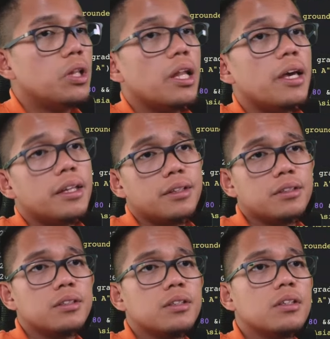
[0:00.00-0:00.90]
let,
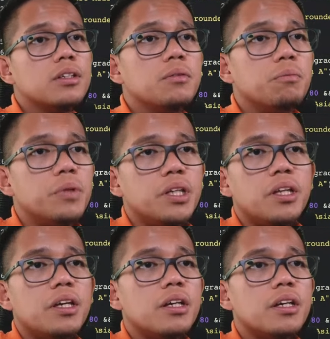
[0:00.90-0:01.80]

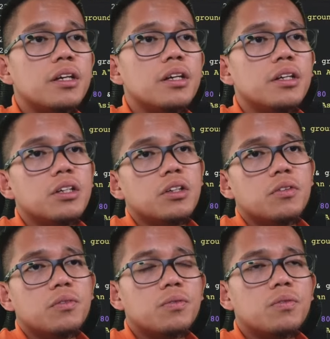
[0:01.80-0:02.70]
meaning,
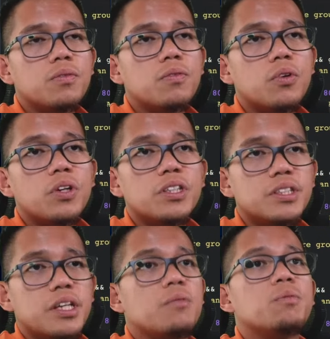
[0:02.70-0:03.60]
for
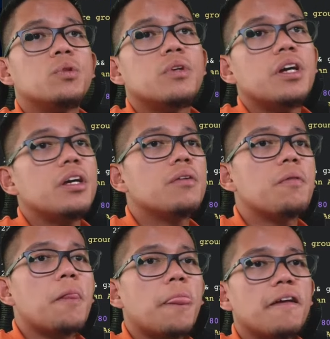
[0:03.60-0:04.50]
example, right?
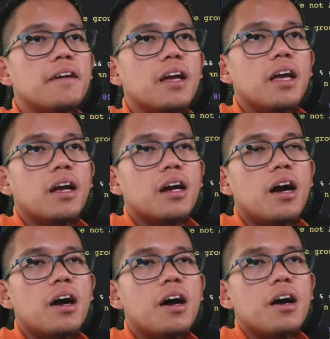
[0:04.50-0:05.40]

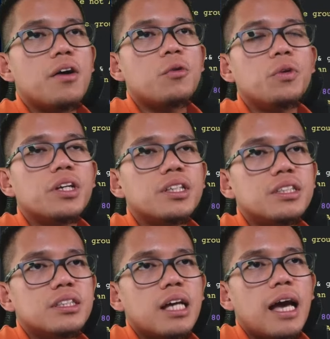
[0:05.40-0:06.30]

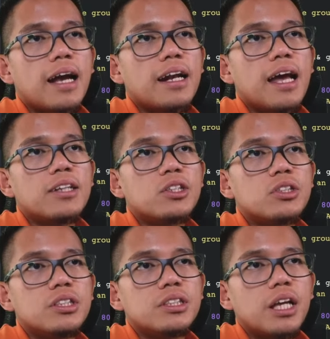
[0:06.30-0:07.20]
I can actually
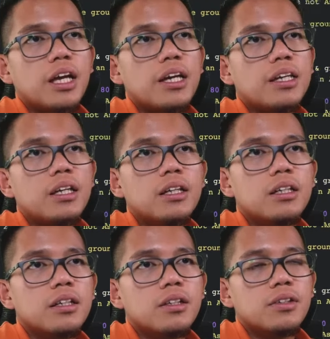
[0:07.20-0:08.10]
say,
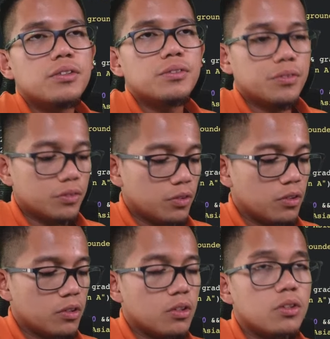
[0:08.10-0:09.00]

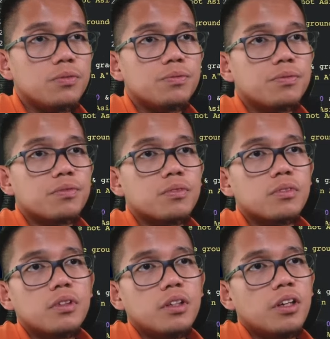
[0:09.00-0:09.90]
no,
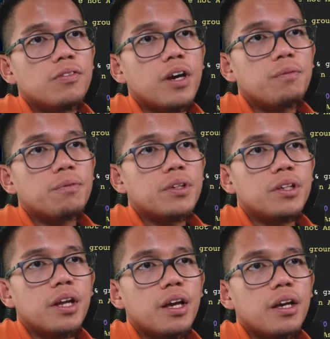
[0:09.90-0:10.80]
if I print
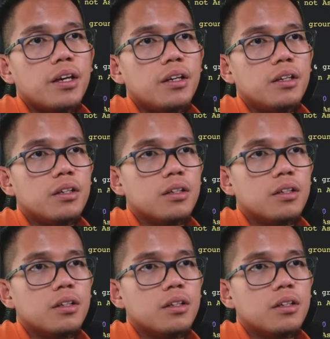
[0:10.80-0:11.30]
a.